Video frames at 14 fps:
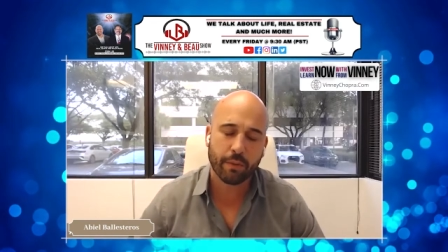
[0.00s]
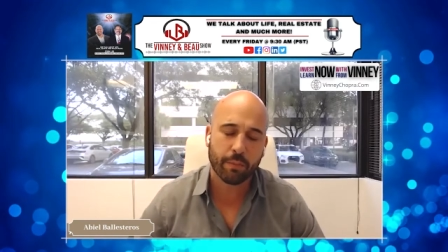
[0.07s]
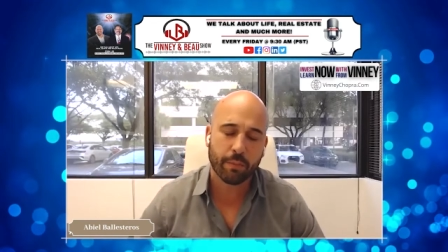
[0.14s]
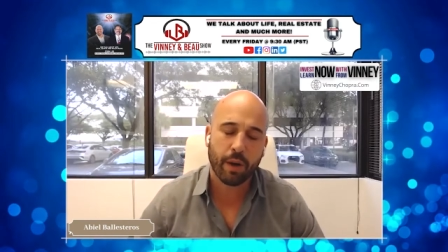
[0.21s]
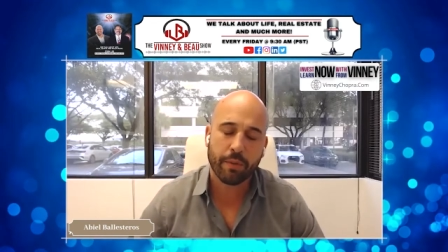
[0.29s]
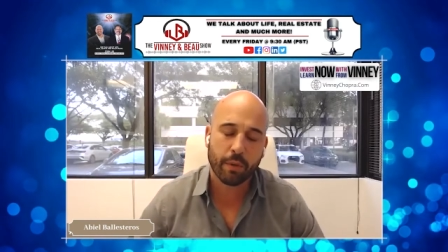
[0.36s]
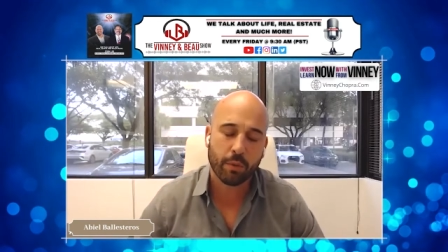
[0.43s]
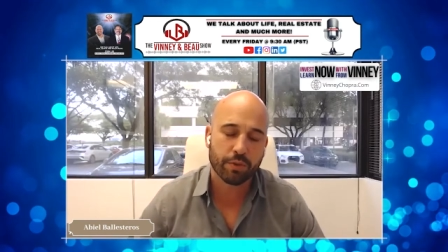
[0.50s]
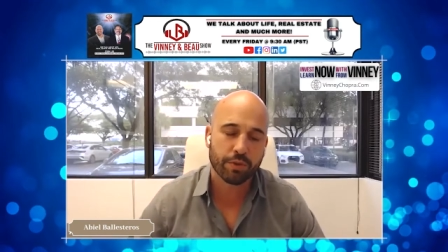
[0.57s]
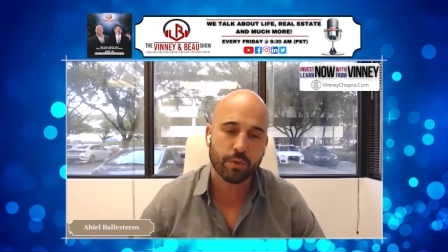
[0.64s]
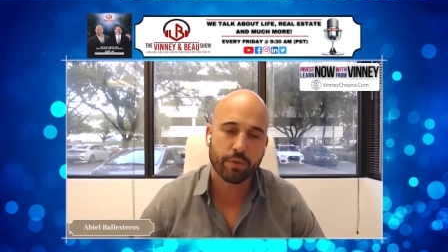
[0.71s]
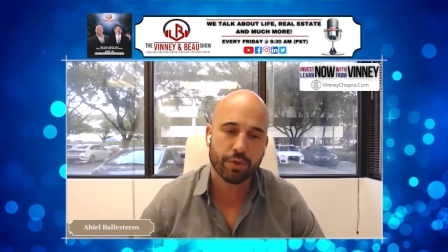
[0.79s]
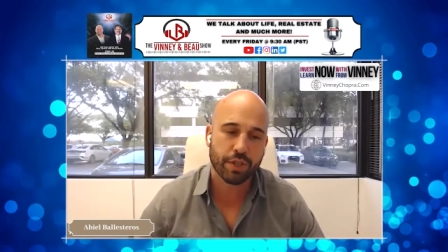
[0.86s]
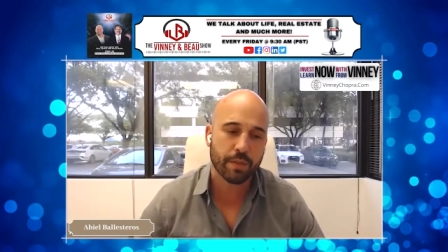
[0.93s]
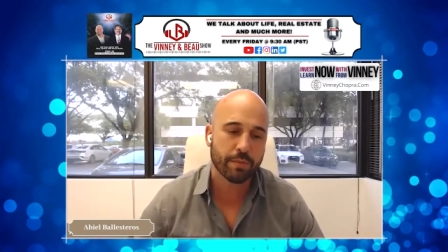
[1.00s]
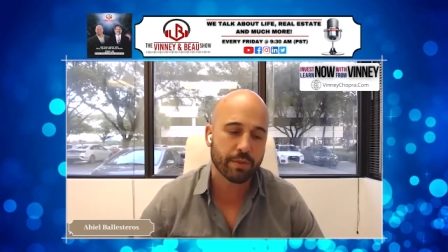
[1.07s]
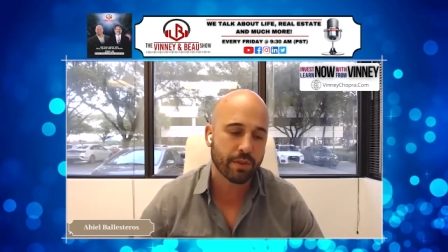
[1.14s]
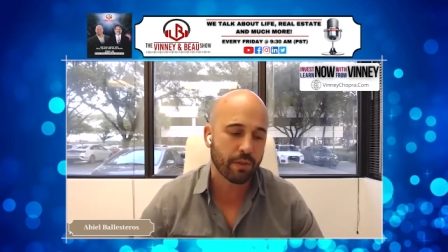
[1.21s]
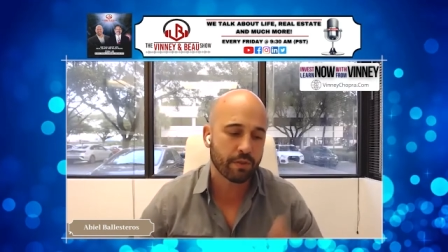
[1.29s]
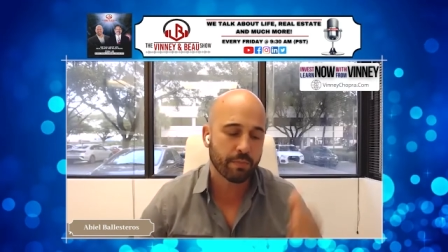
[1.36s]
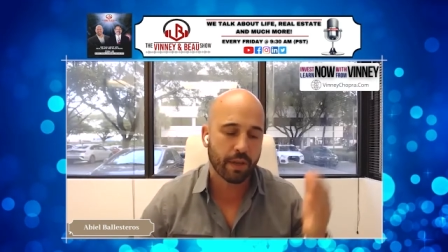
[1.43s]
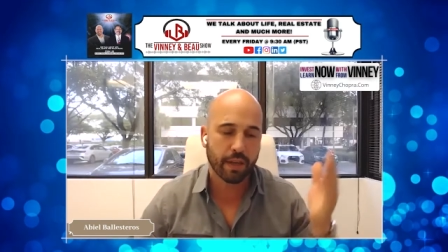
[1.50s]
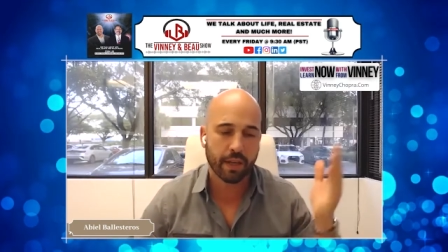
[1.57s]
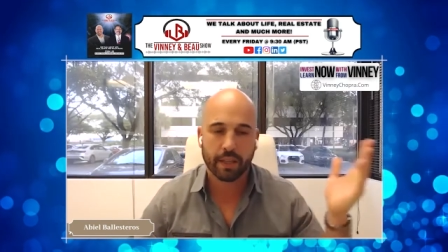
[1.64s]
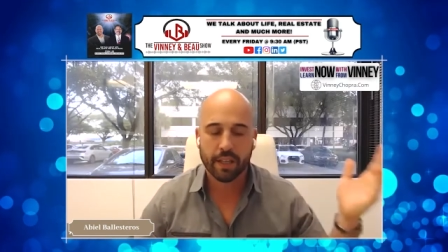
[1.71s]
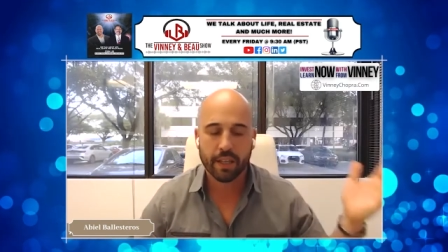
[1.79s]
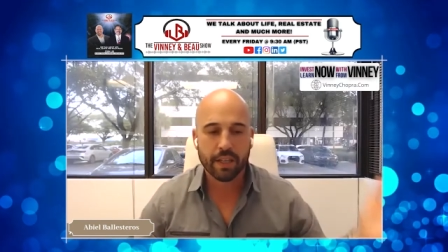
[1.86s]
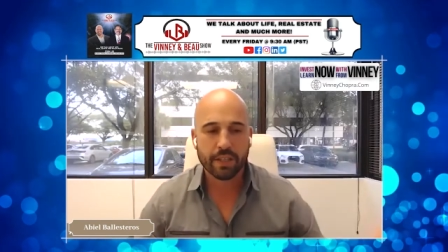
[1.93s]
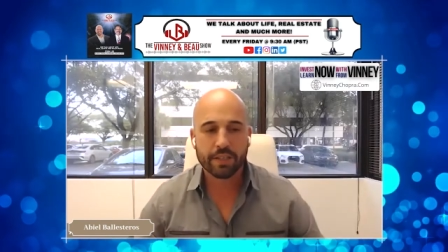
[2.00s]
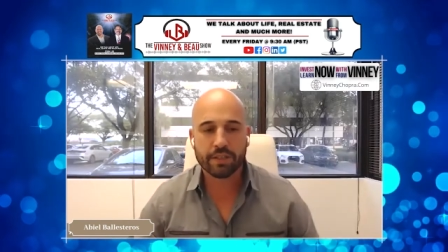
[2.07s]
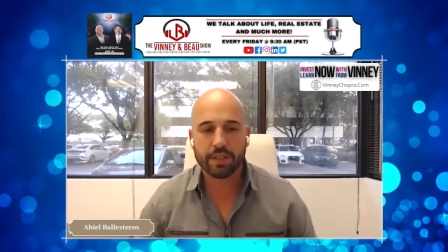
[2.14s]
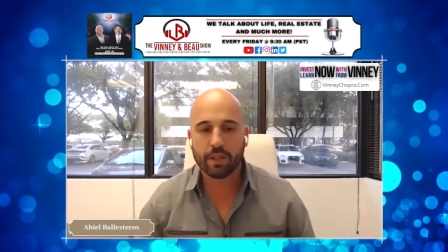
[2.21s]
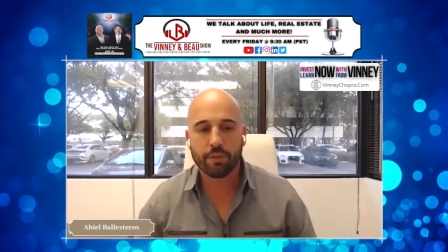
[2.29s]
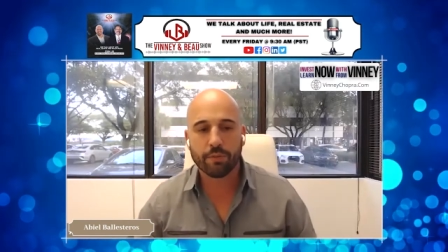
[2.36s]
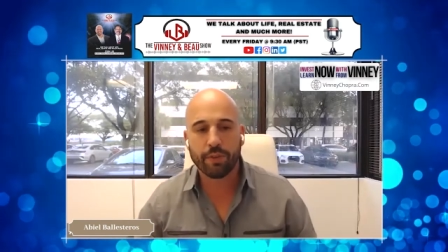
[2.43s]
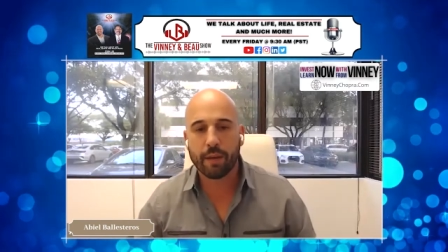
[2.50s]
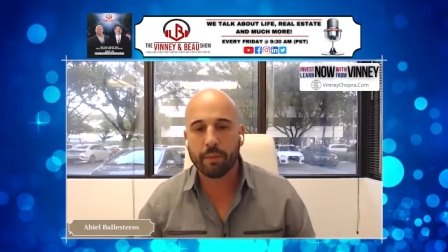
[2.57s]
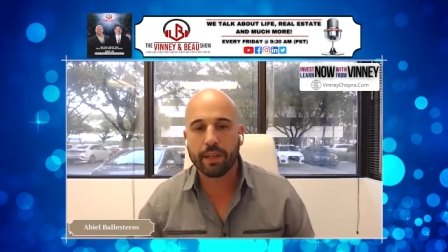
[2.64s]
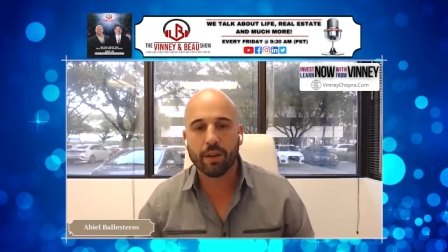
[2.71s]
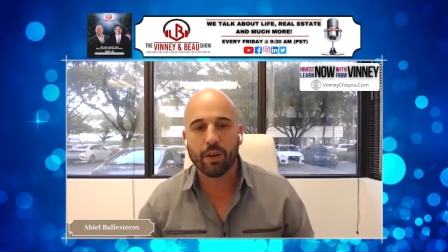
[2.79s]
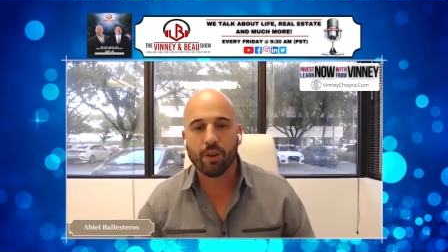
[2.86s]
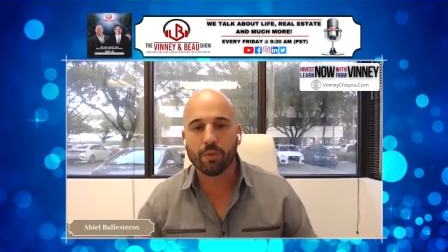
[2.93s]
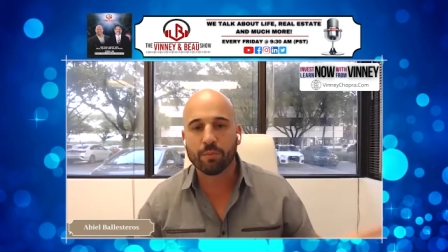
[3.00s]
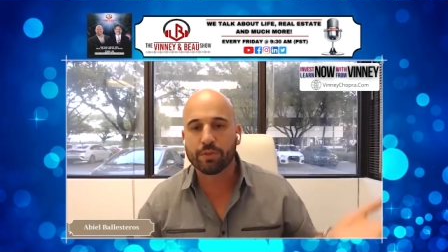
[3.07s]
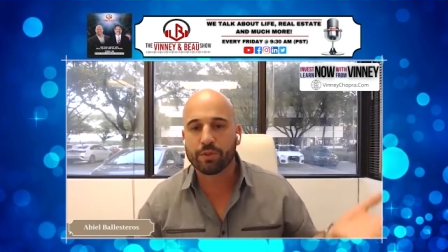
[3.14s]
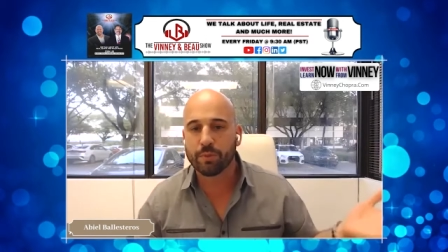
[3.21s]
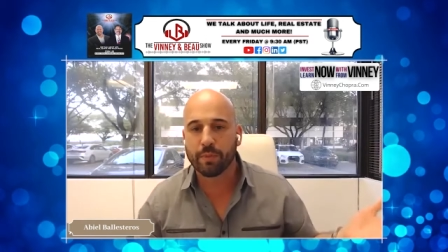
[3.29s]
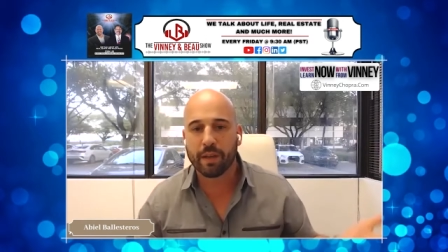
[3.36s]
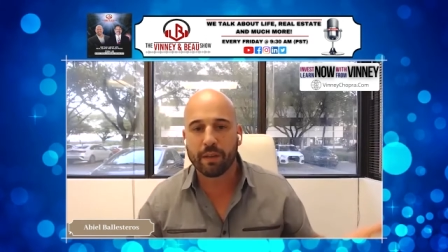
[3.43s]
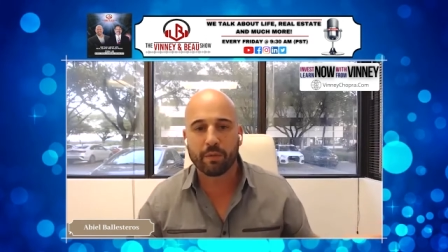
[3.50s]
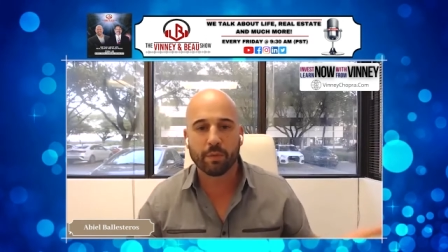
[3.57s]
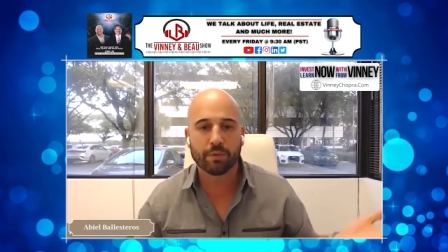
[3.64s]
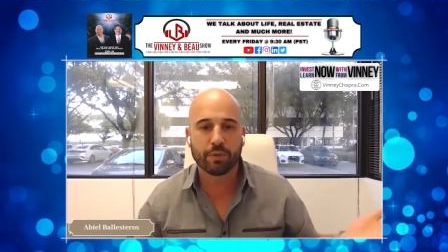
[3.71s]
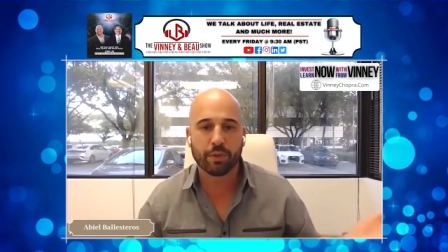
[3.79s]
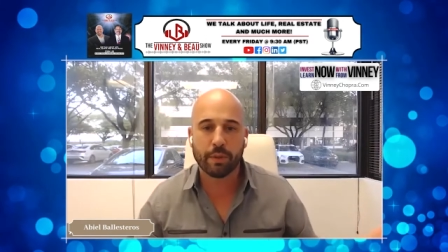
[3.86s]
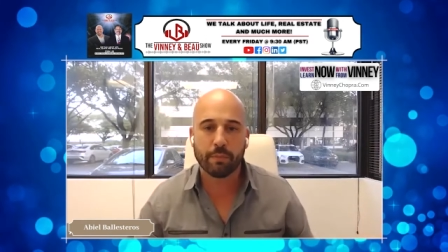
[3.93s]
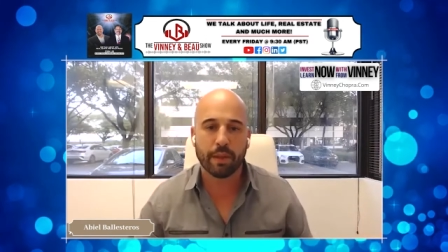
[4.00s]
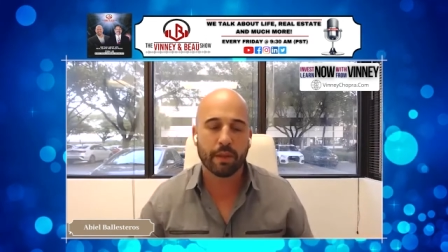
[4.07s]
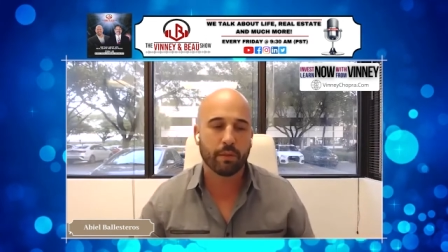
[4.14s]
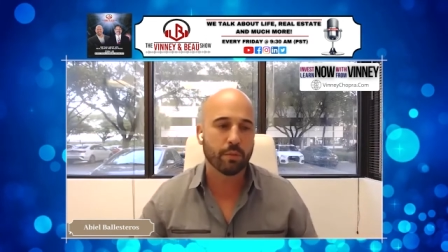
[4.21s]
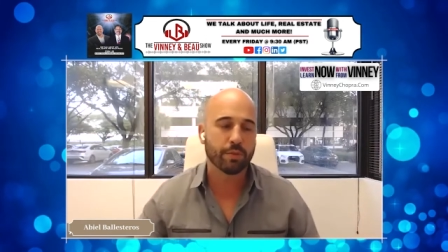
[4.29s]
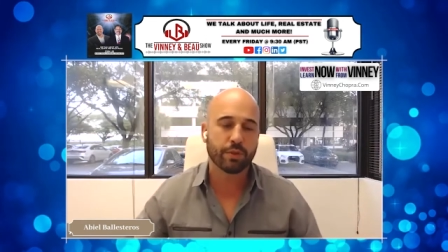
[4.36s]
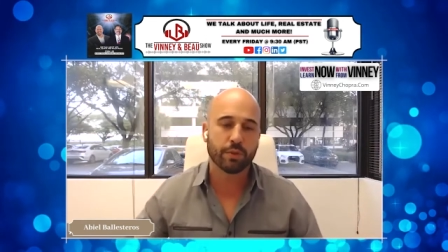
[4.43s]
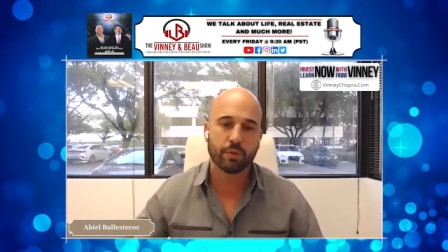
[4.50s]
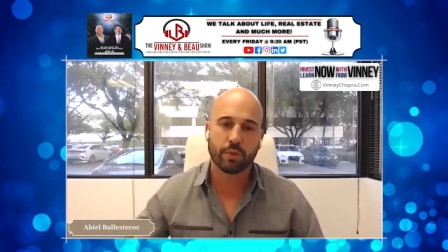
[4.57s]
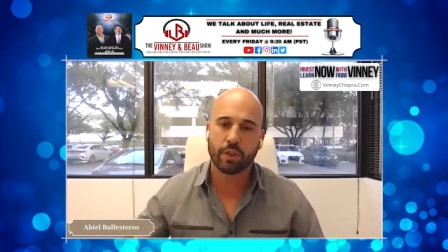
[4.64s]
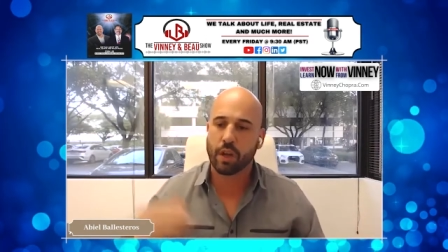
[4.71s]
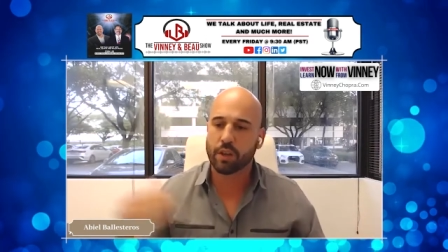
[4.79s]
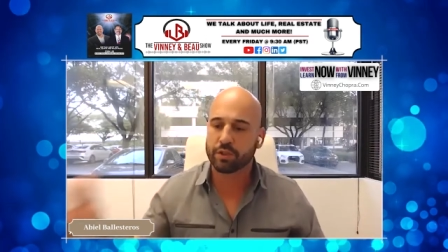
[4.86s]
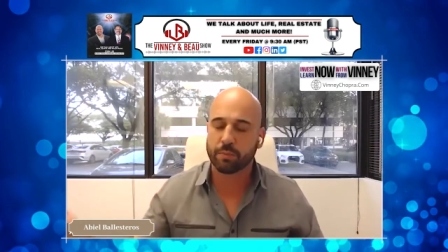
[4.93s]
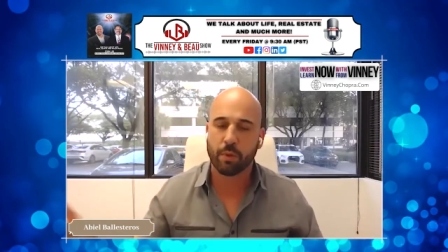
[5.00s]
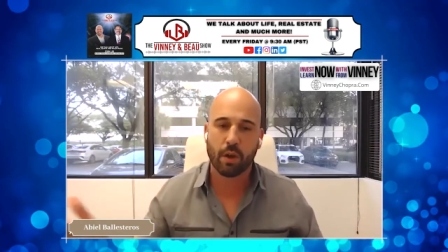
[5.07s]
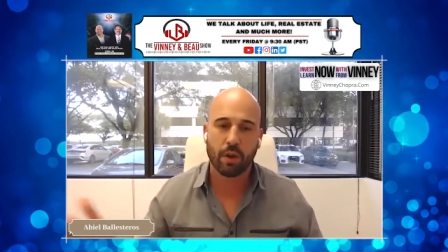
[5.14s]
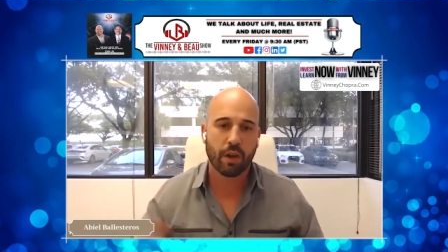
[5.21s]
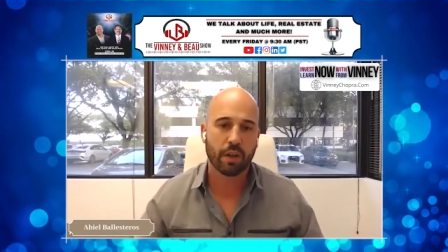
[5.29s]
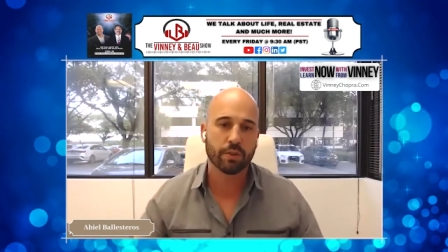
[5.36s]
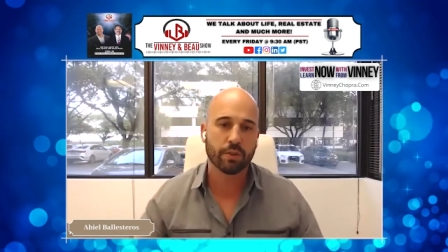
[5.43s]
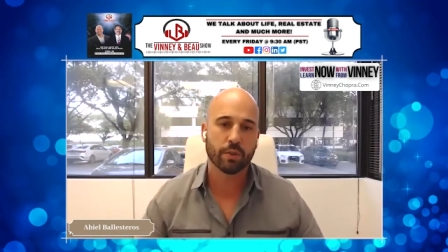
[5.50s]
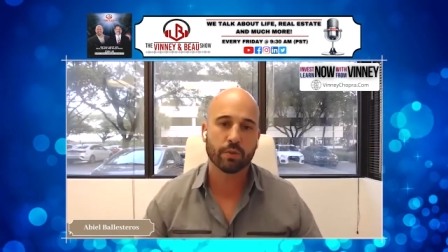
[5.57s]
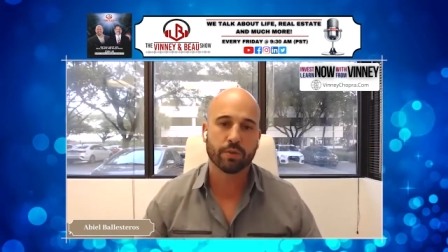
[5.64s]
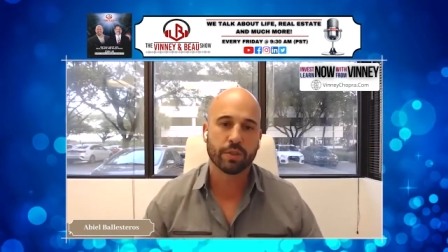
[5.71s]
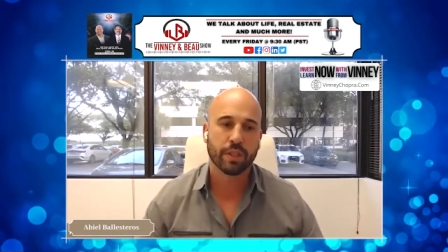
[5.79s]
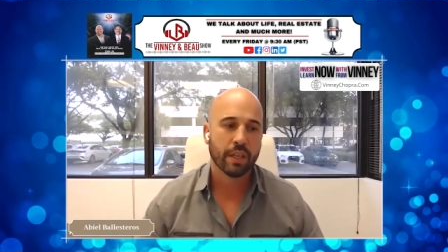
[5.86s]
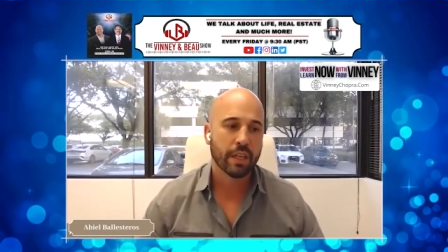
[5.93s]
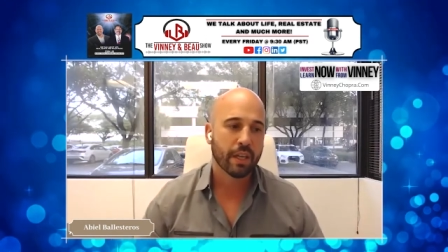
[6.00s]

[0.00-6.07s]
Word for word: They were, they were so cheap, so I was buying single family homes, two bedrooms, three bedrooms, to small condos,